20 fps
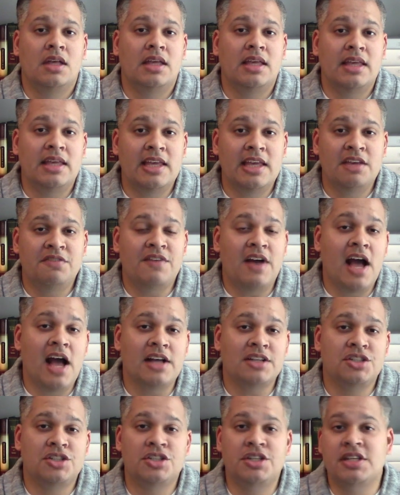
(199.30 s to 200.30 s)
If
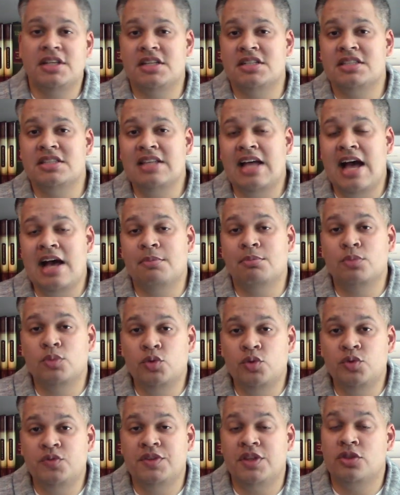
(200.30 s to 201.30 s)
oxygen is not
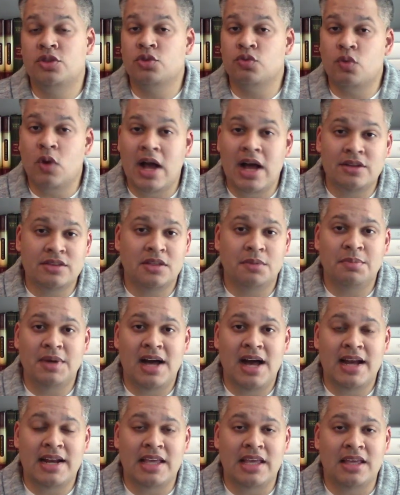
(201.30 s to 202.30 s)
moved throughout the
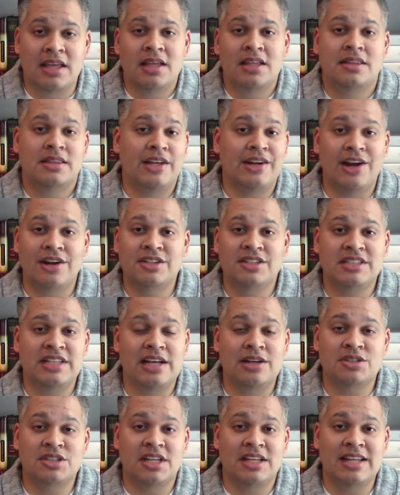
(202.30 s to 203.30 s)
body, then our
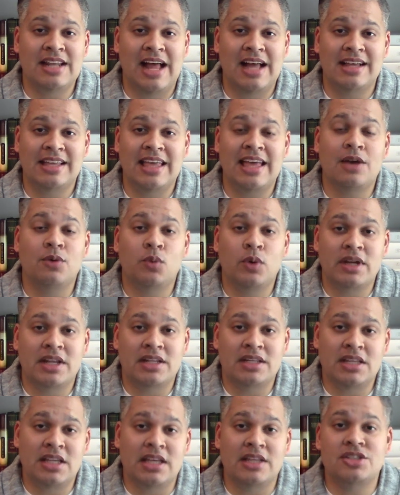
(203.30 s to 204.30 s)
cells cannot get what
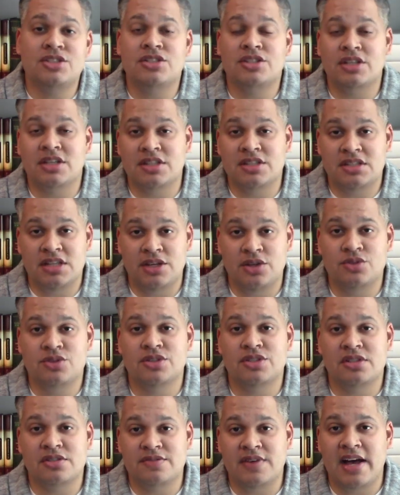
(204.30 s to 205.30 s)
it needs to continue
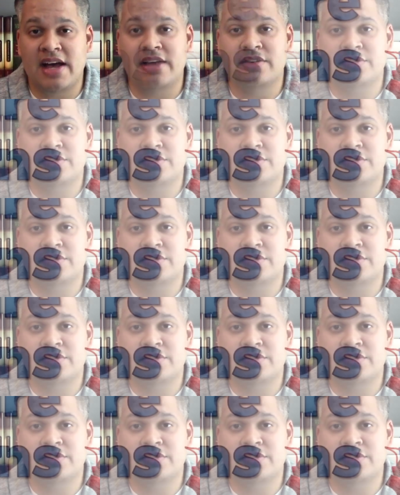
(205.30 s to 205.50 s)
to survive.